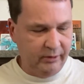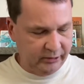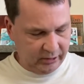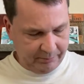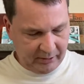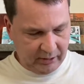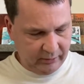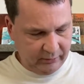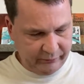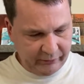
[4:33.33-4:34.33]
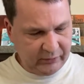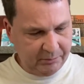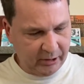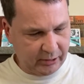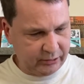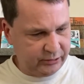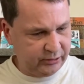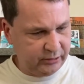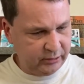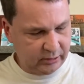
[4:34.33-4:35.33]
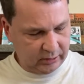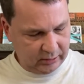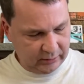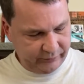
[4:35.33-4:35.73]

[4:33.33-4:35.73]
Ended up paying 50 bucks uh,